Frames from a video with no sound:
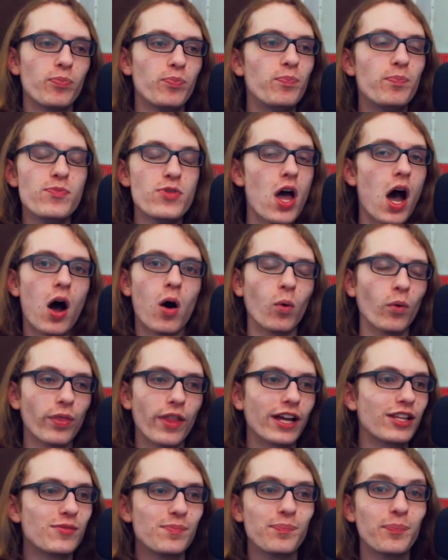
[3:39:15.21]
No,
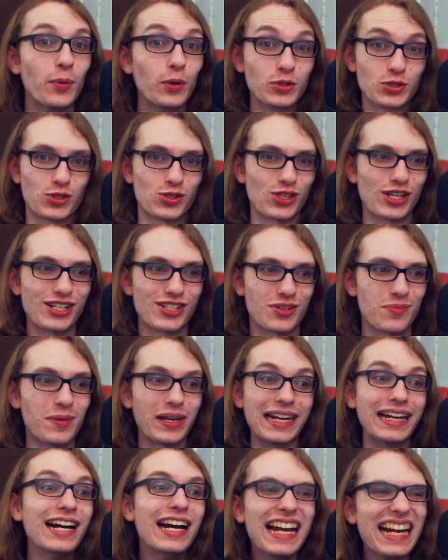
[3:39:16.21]
that's bullshit to me.
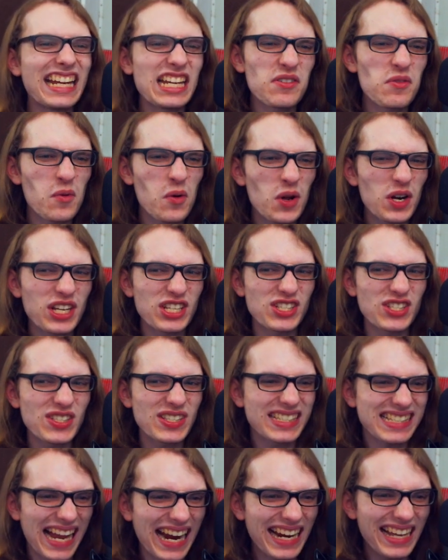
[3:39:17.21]
He wouldn't
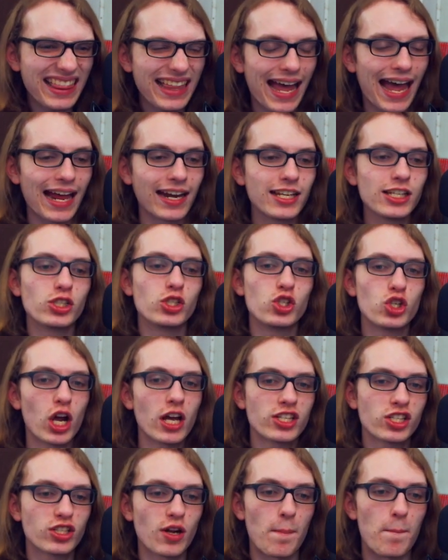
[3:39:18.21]
say that. He's
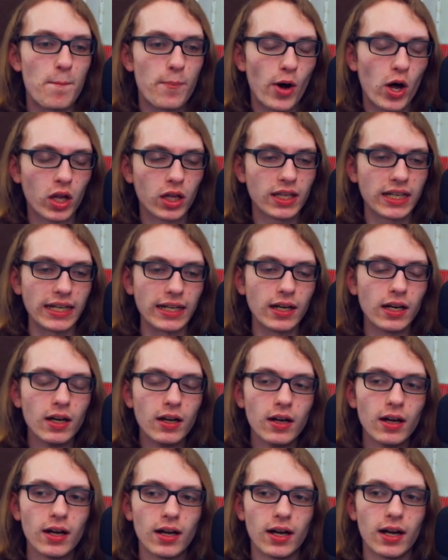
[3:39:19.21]
just a bully.
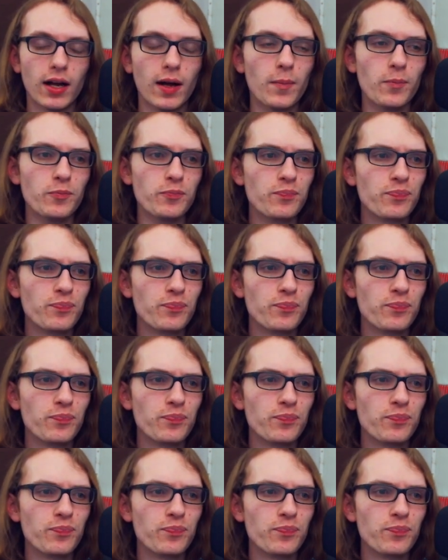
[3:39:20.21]
One